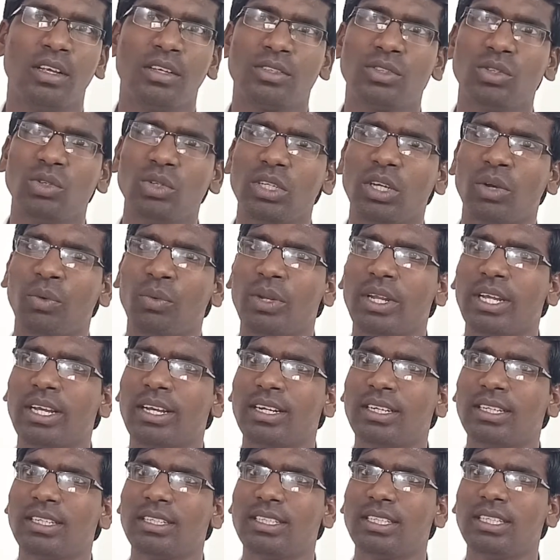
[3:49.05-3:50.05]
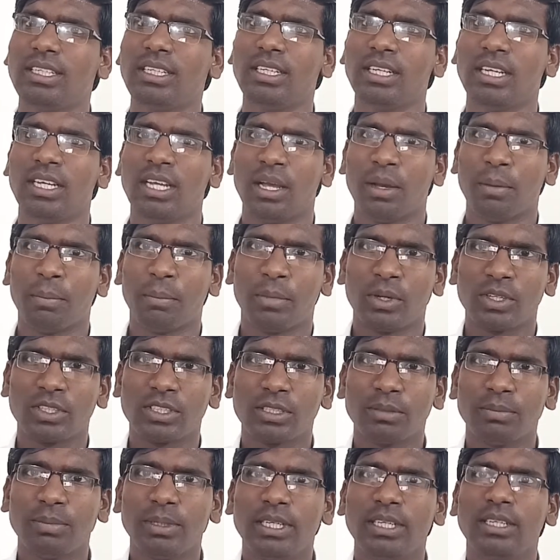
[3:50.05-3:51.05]
so every country
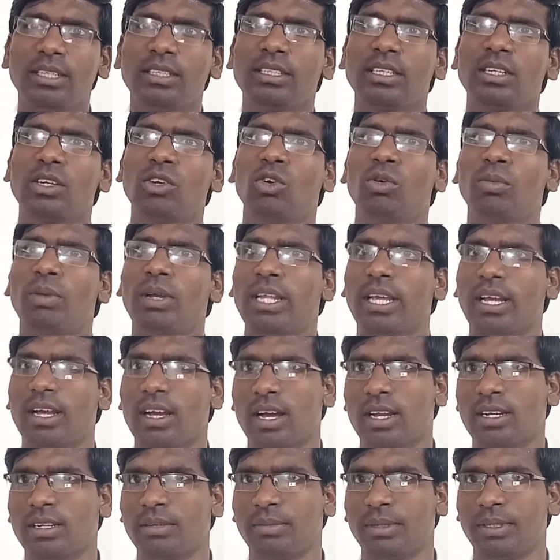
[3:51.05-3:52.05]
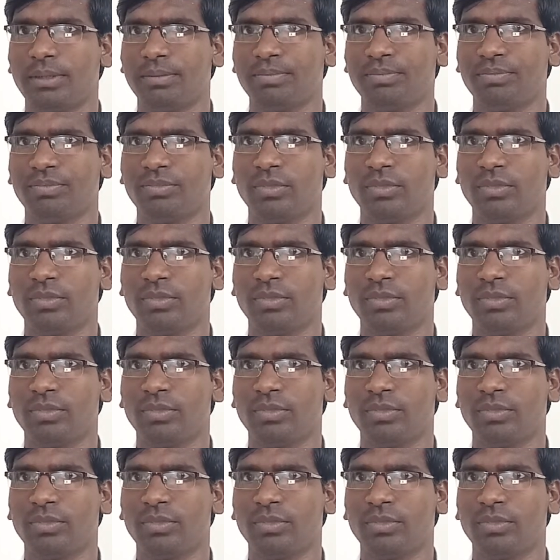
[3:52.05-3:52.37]
must be in the global economy